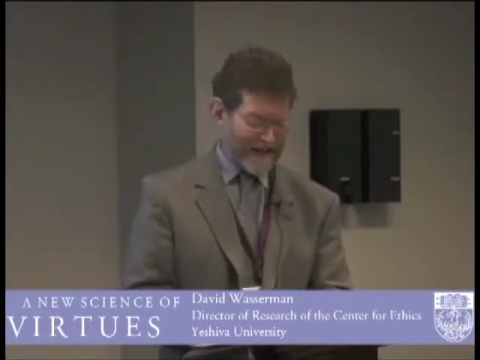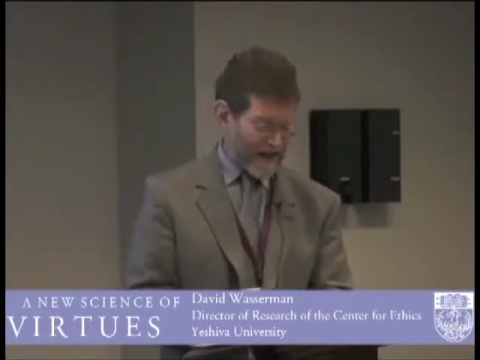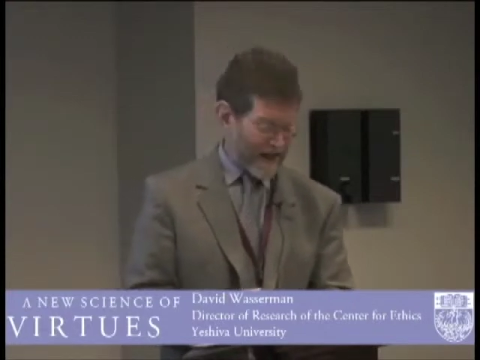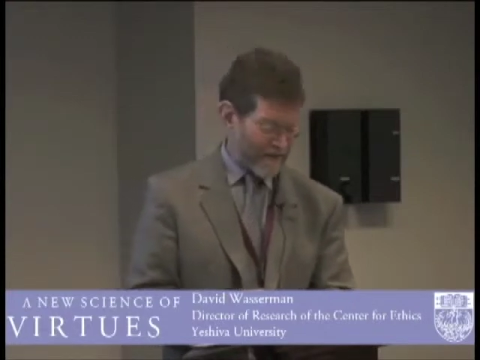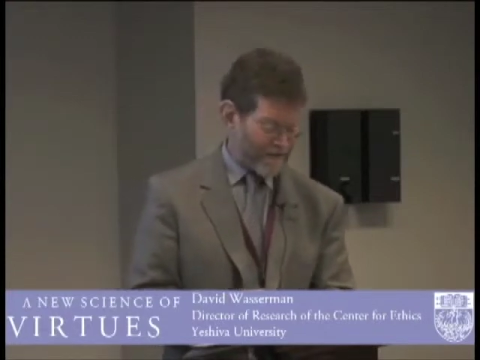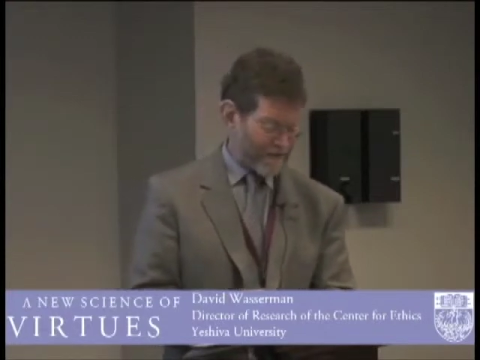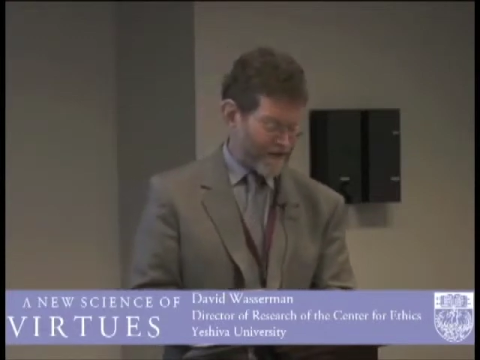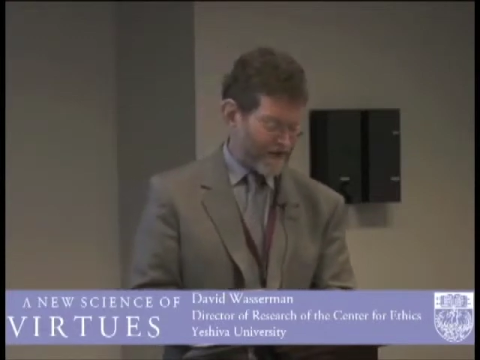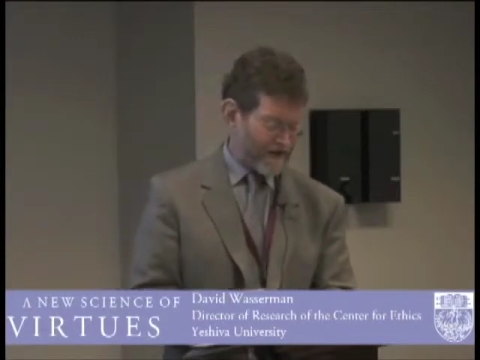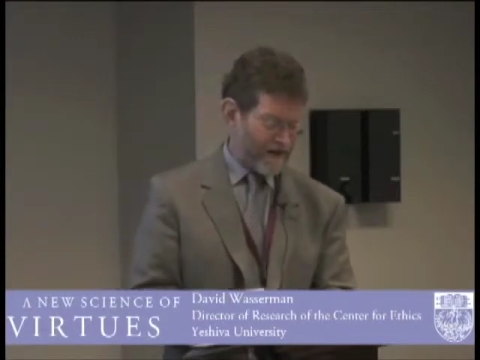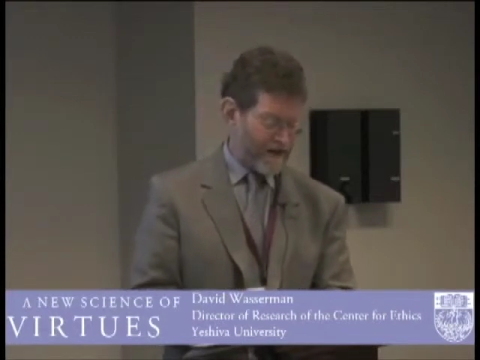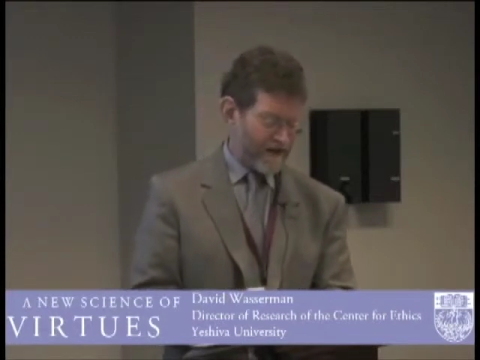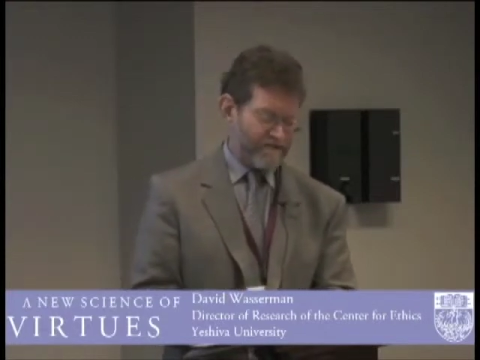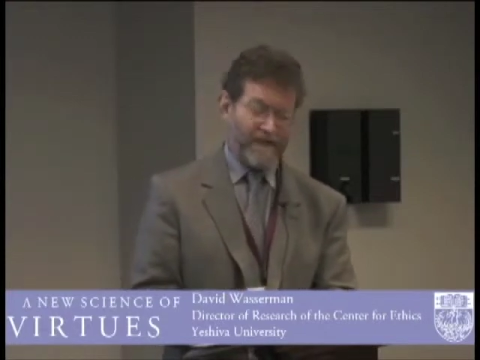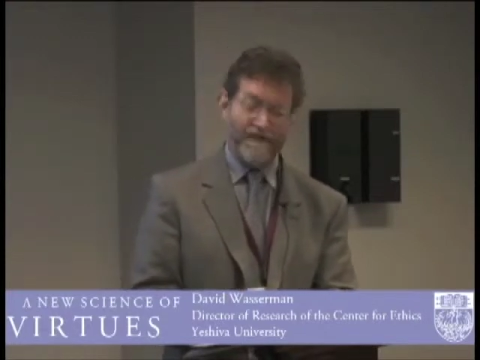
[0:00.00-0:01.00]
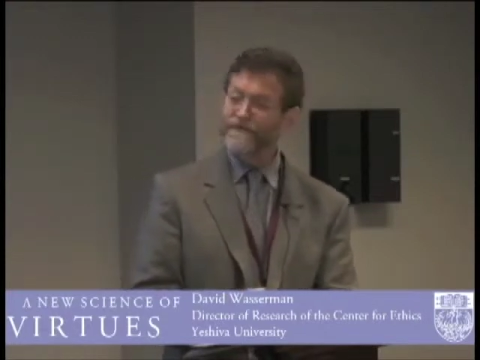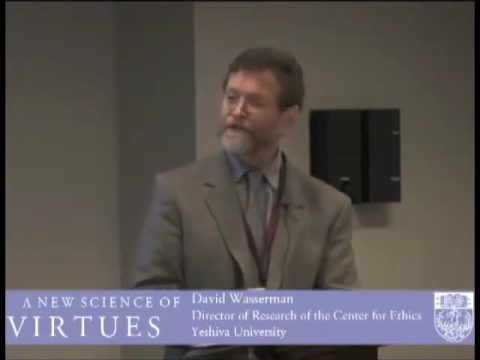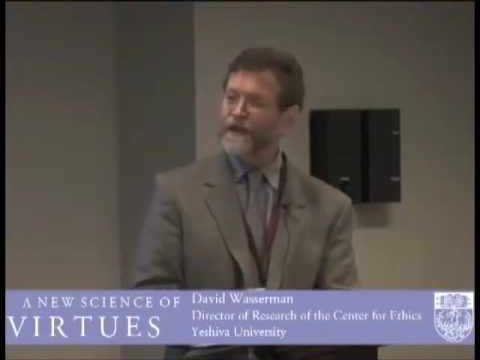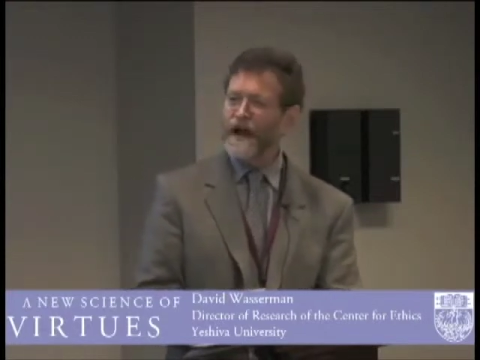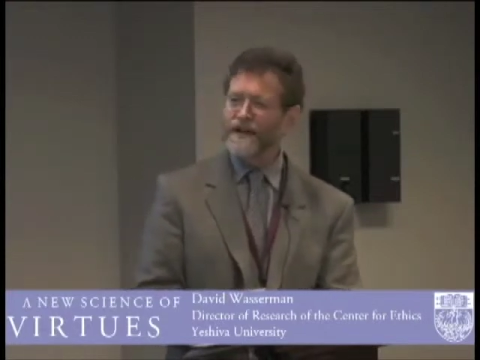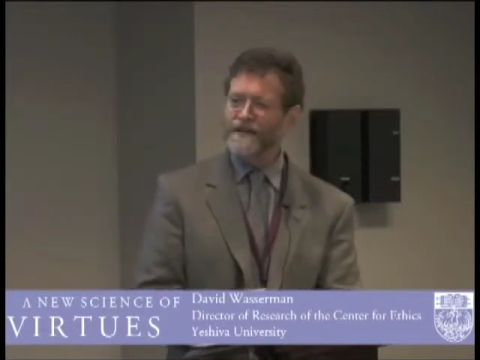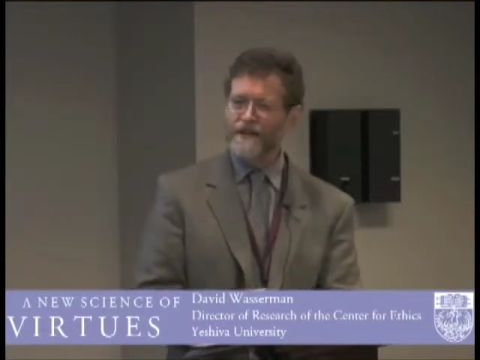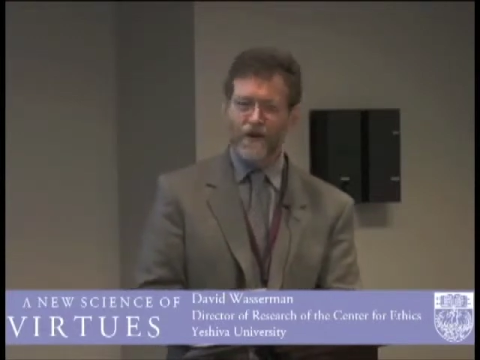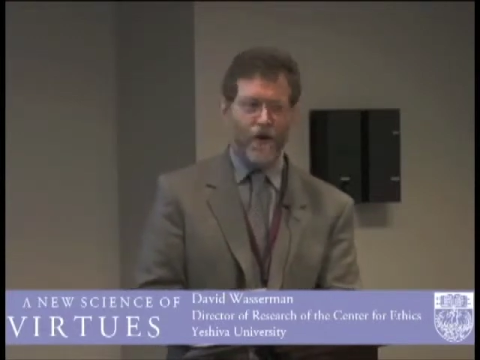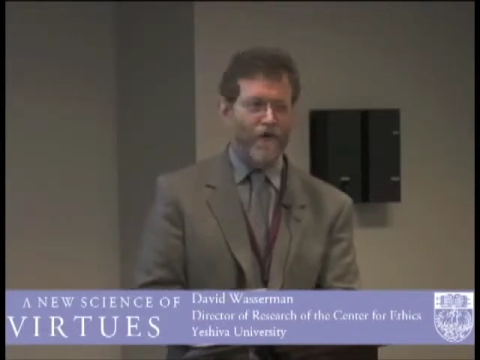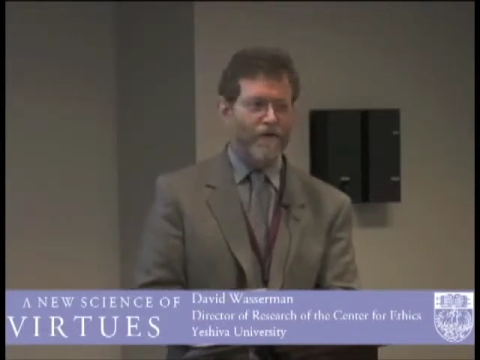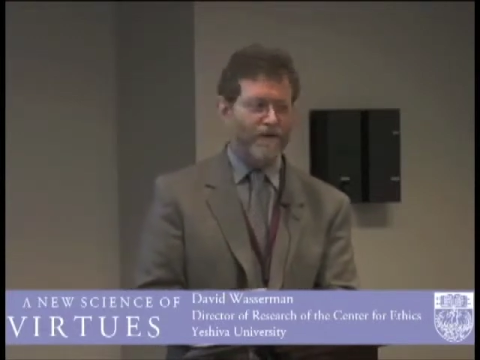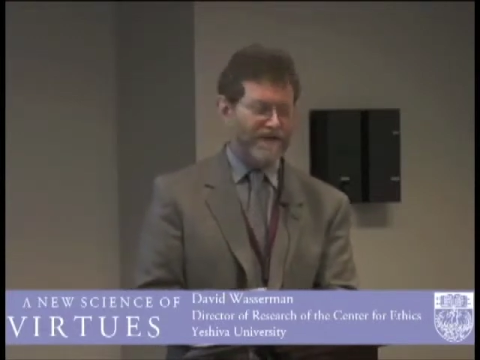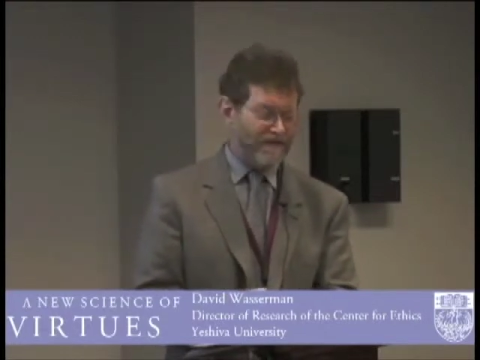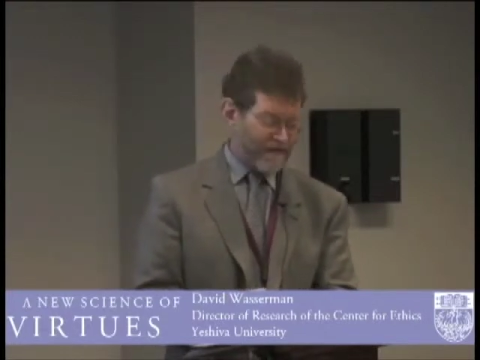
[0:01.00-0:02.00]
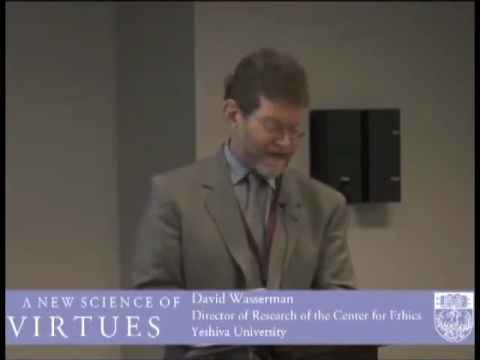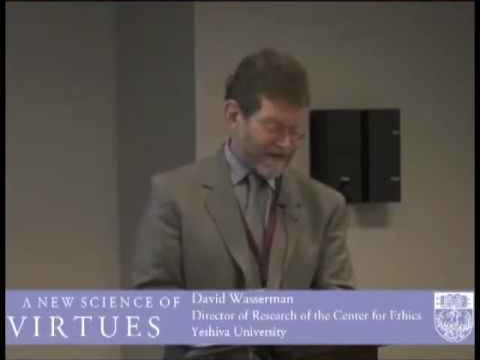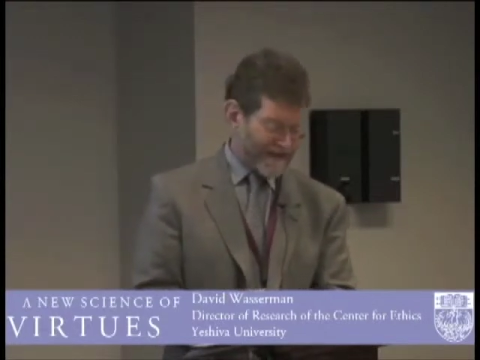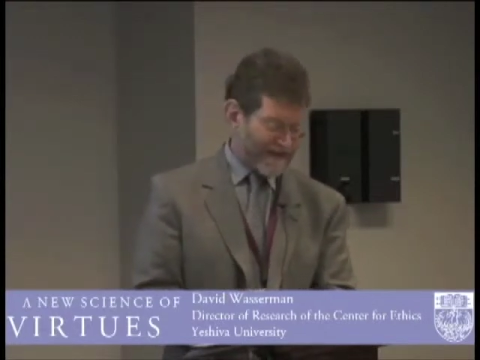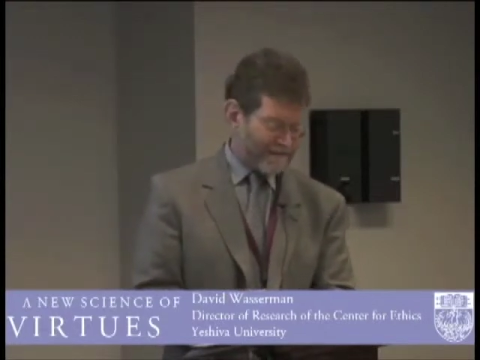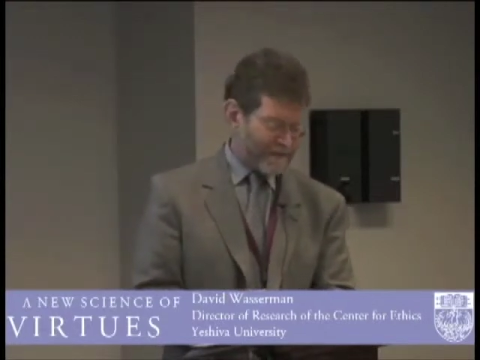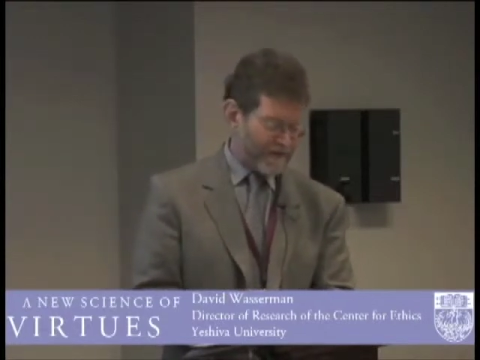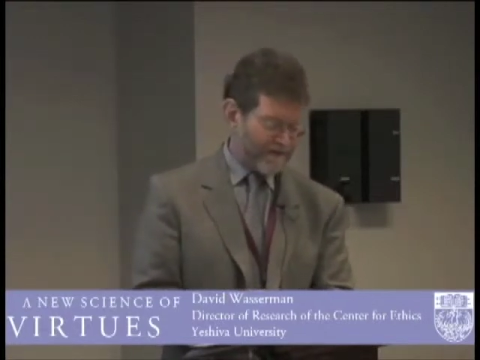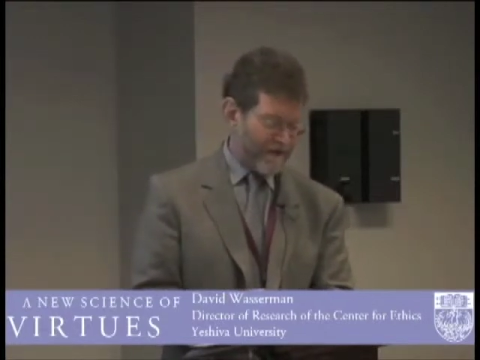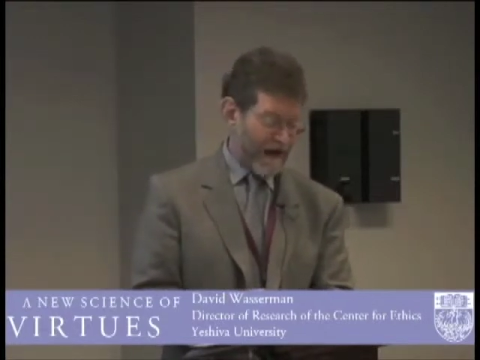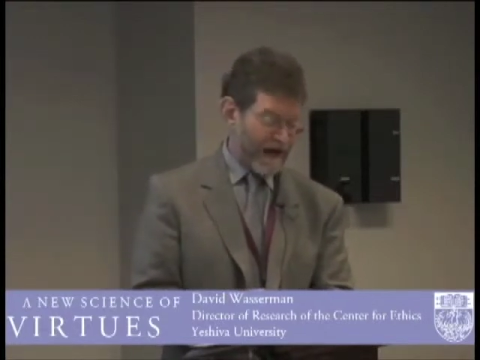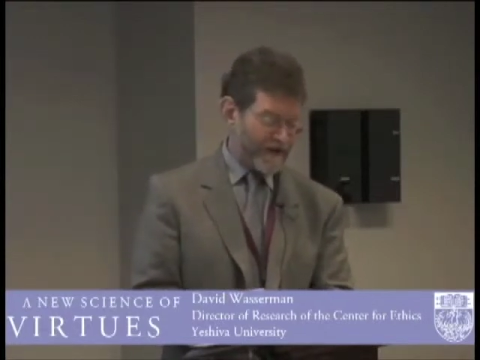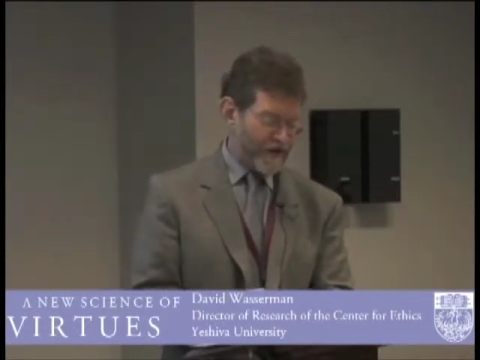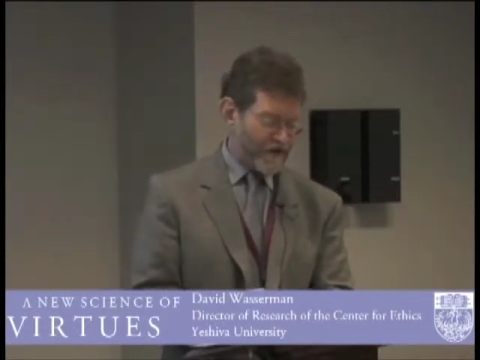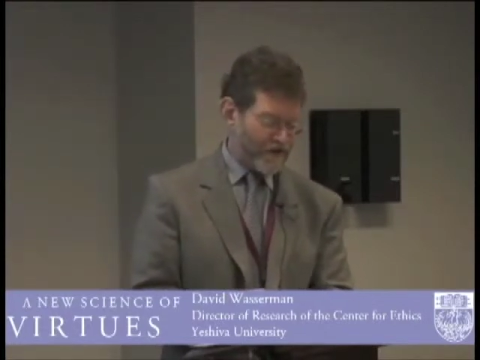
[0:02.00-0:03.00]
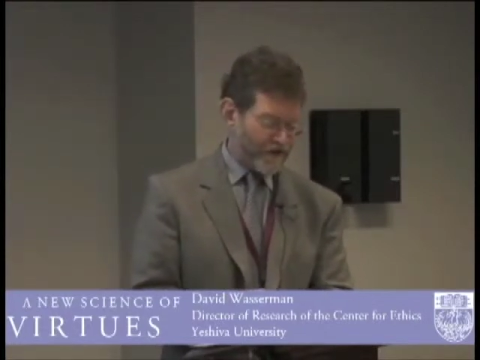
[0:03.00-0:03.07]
attempt reflect an oversimplified